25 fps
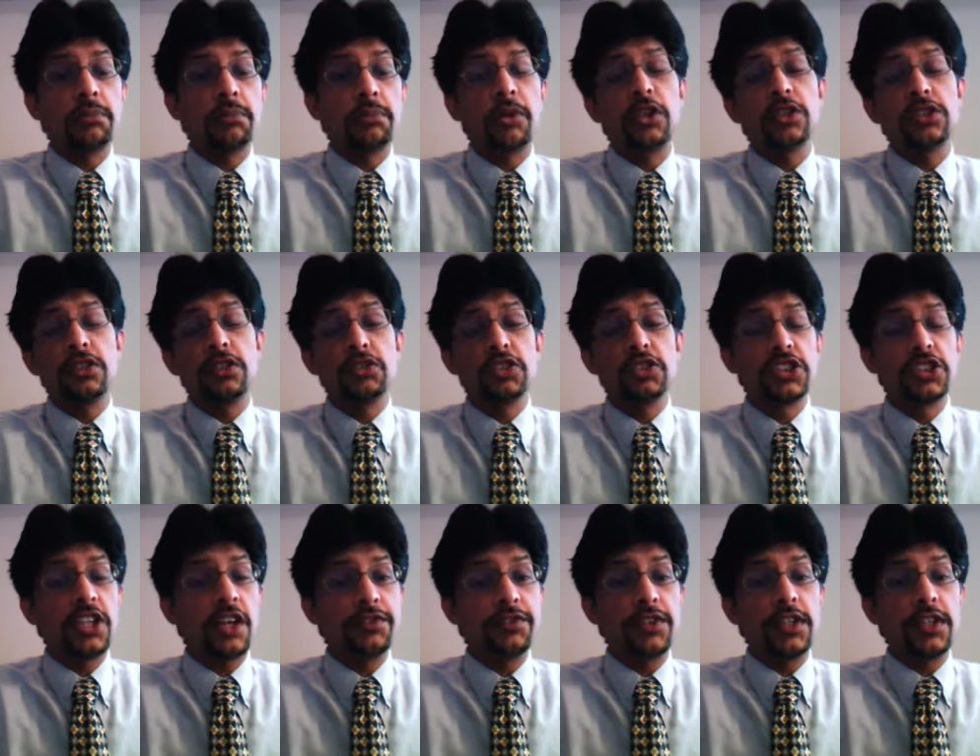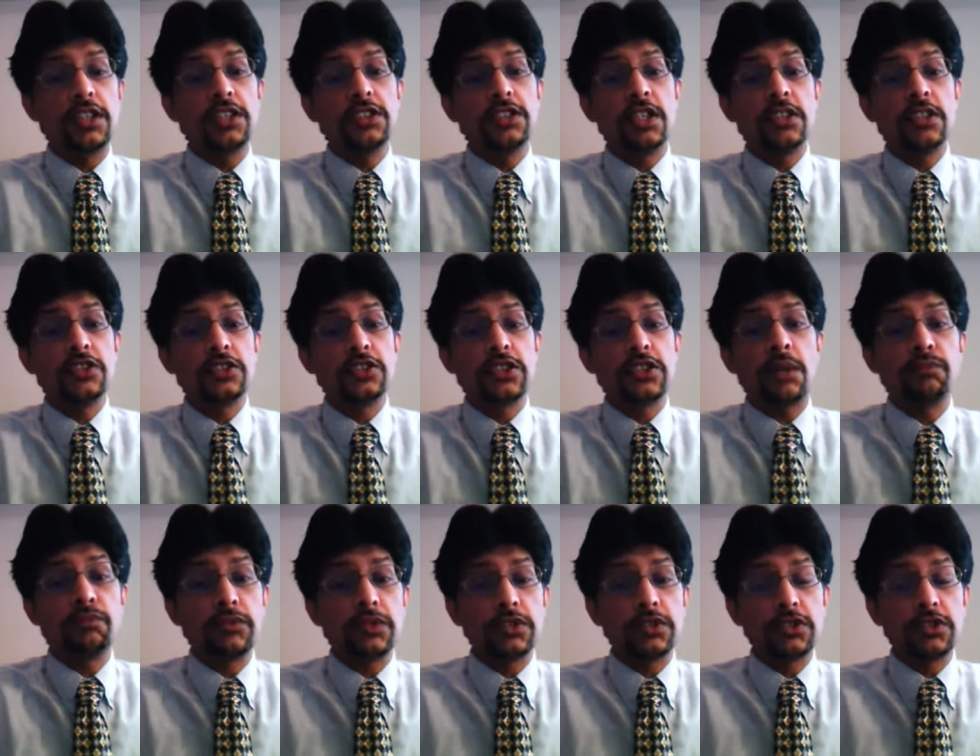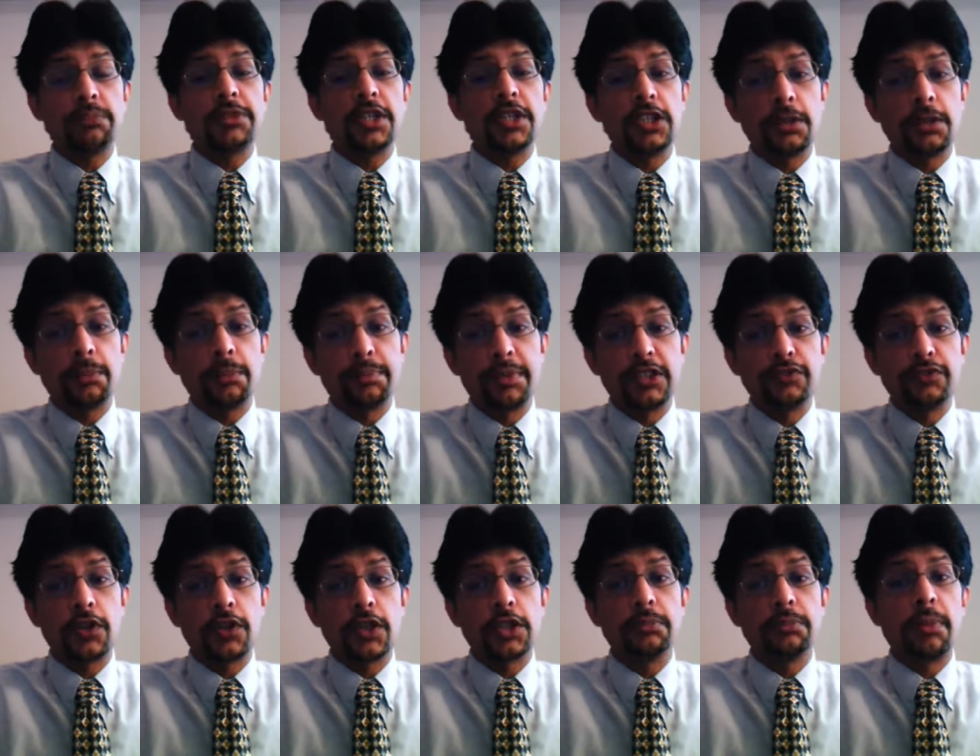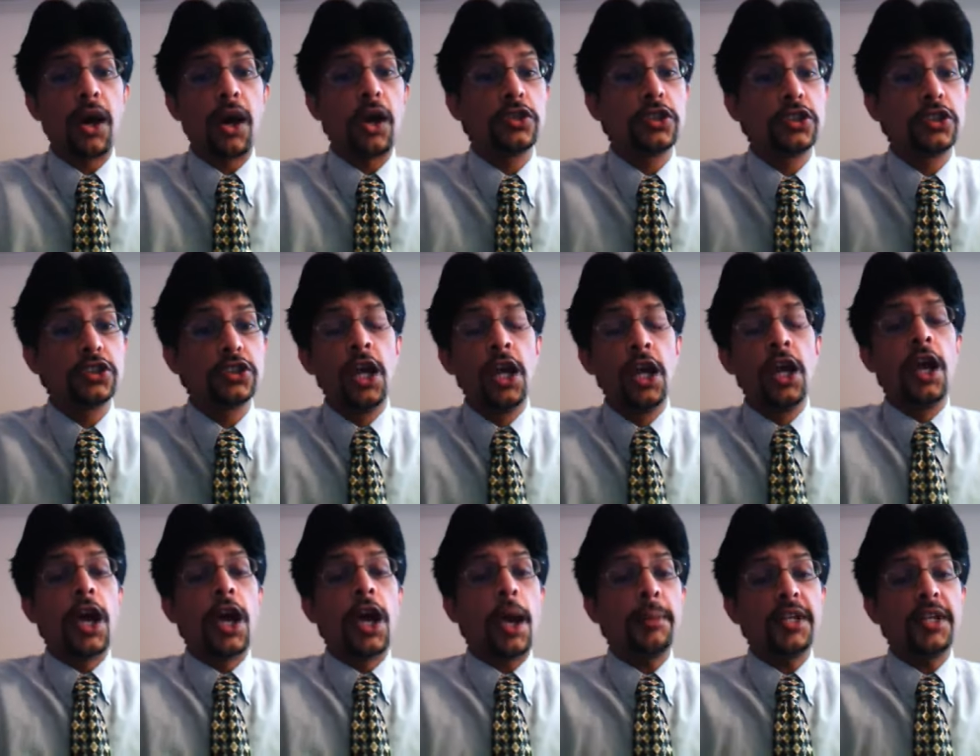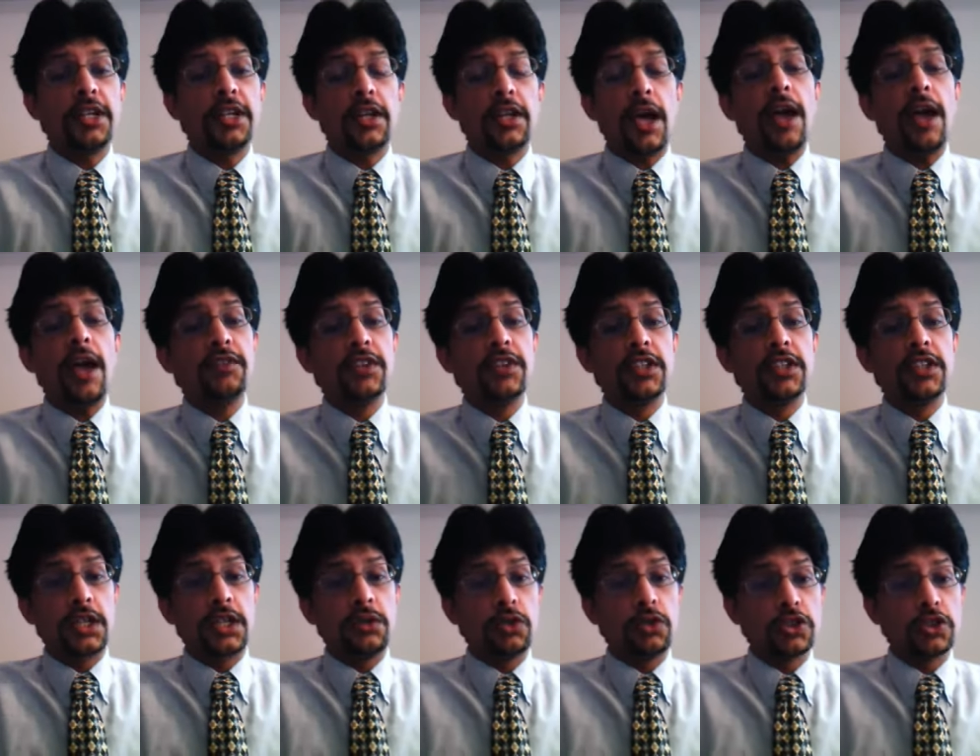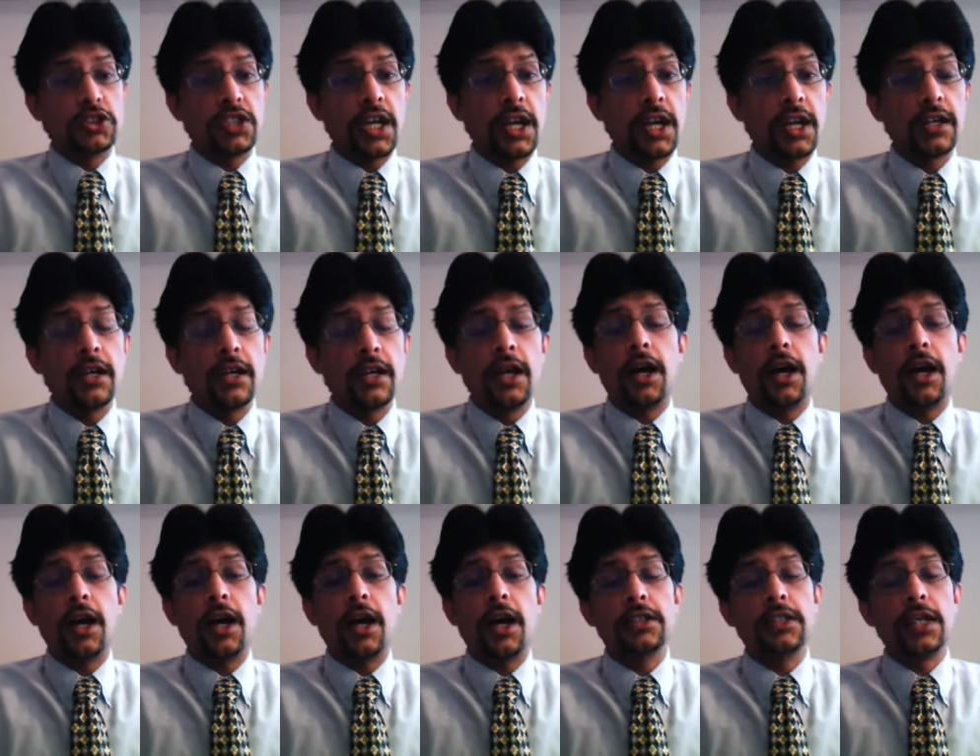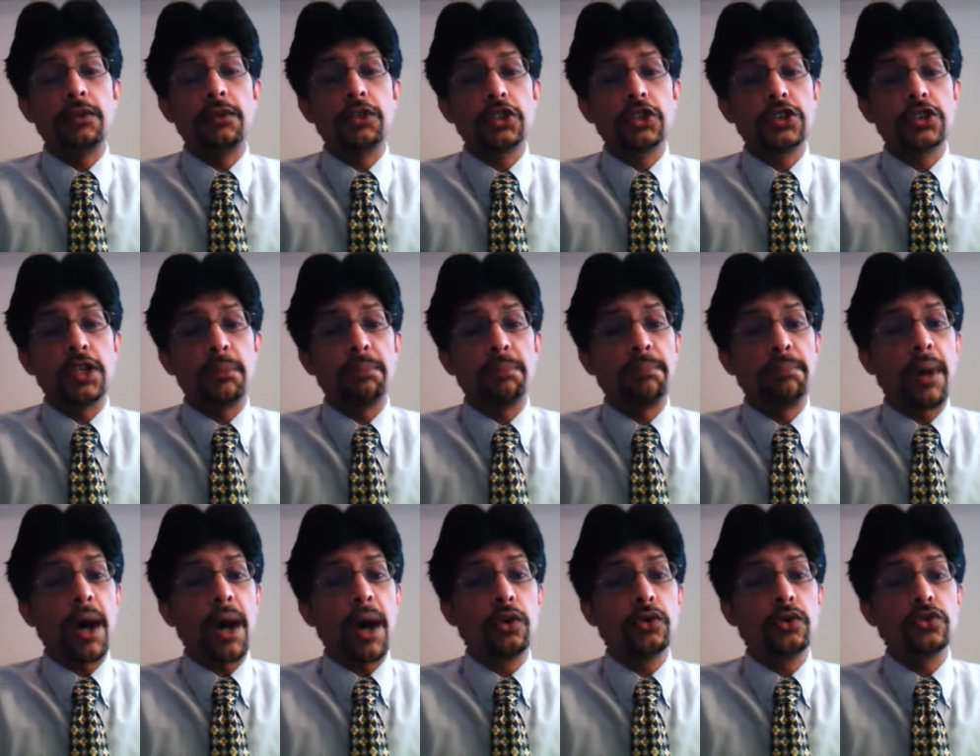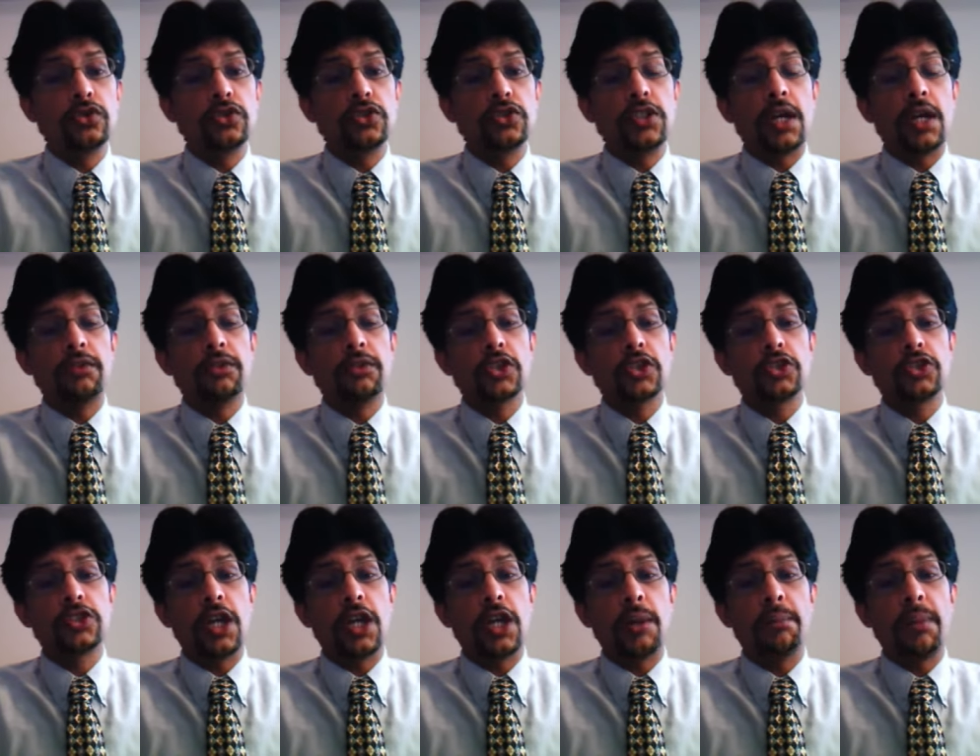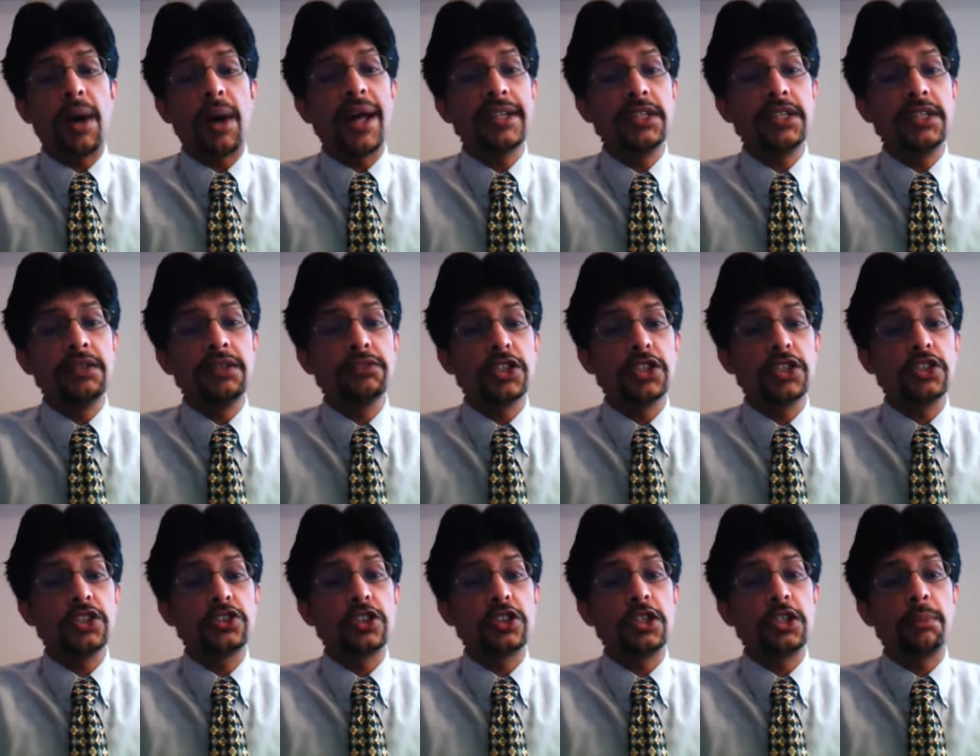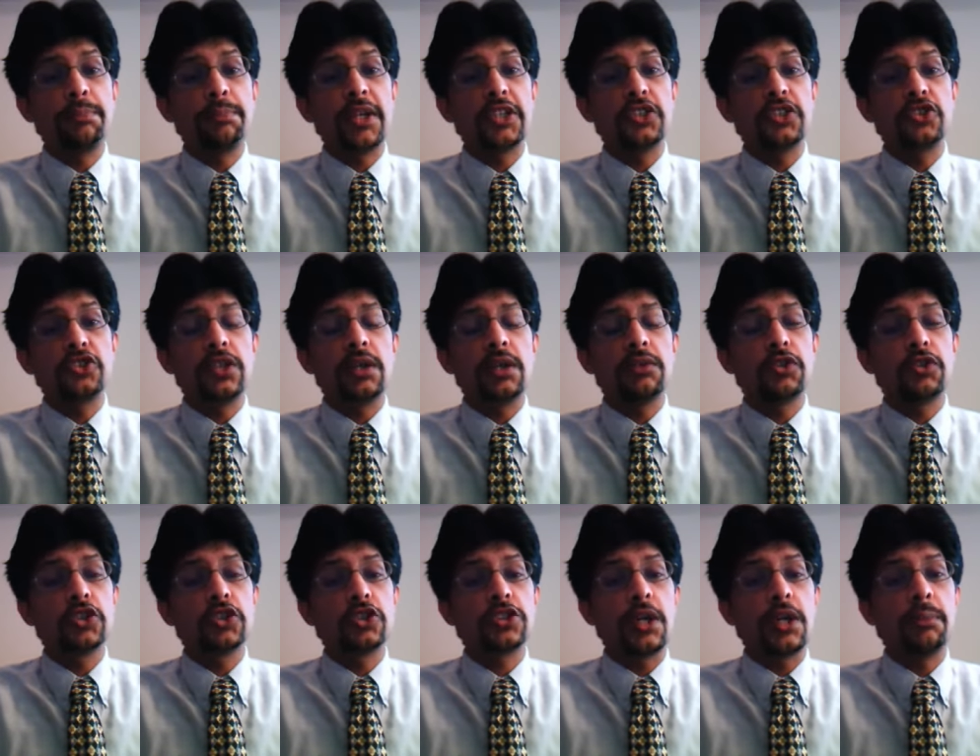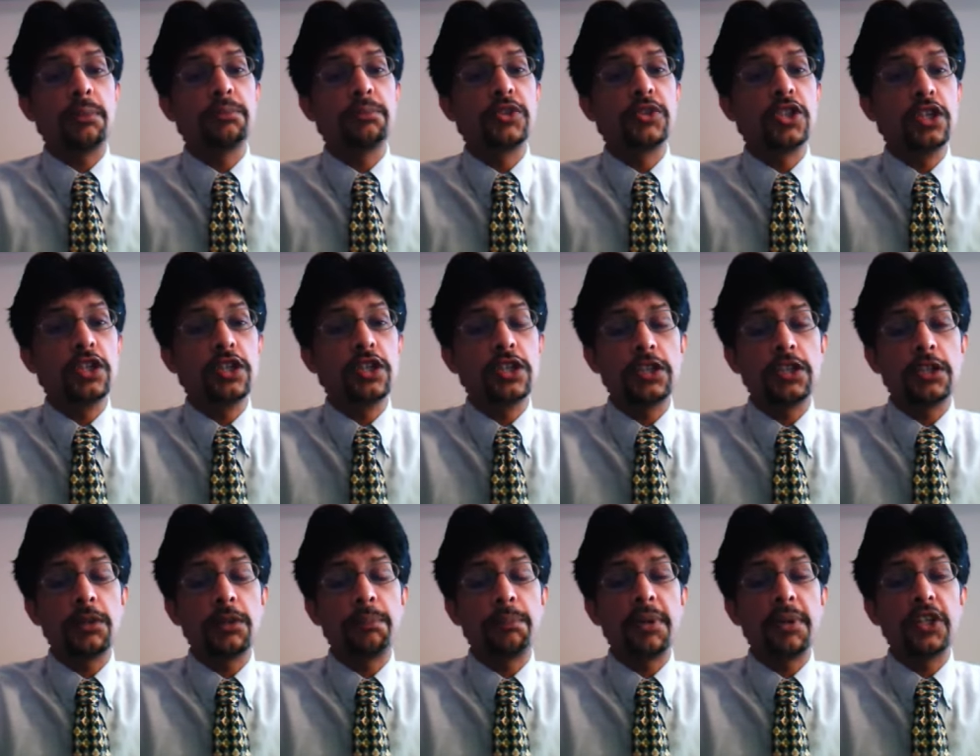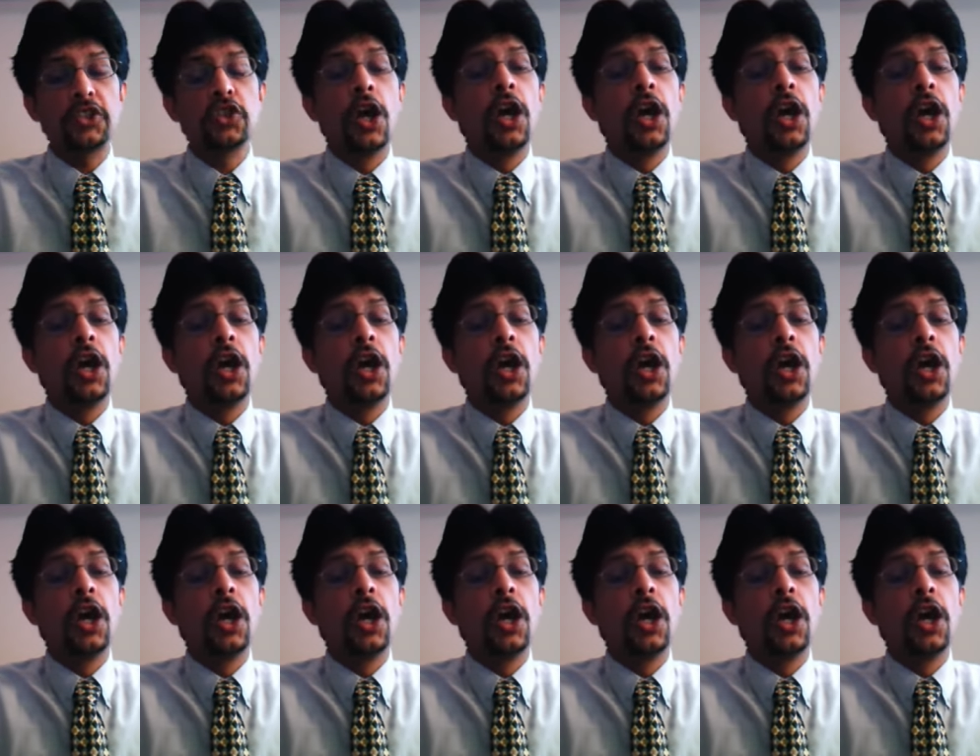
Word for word: because there was definitely there is some something in the pitch for the bowlers. I mean, everything was there. Uh, there was some bounce, there was some unevenness in the pitch, there was some turn in the pitch.